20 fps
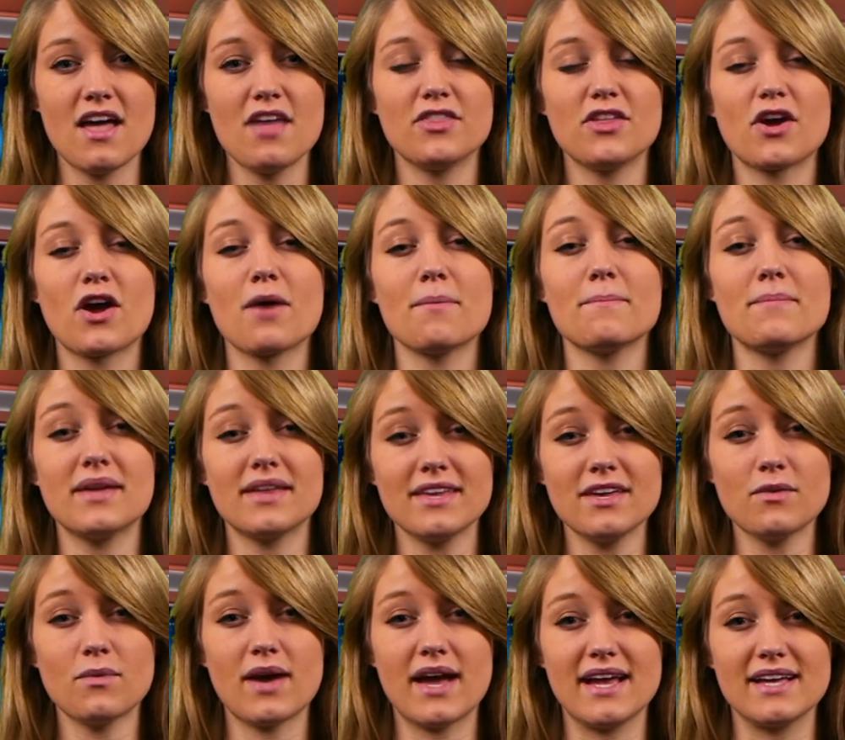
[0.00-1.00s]
there are
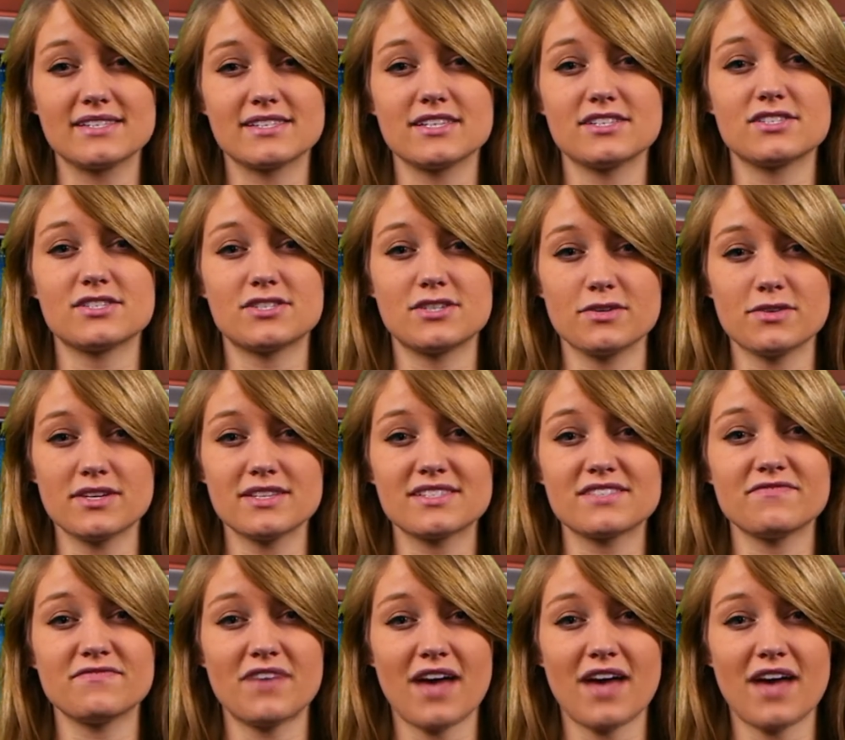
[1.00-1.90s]
many ways that students and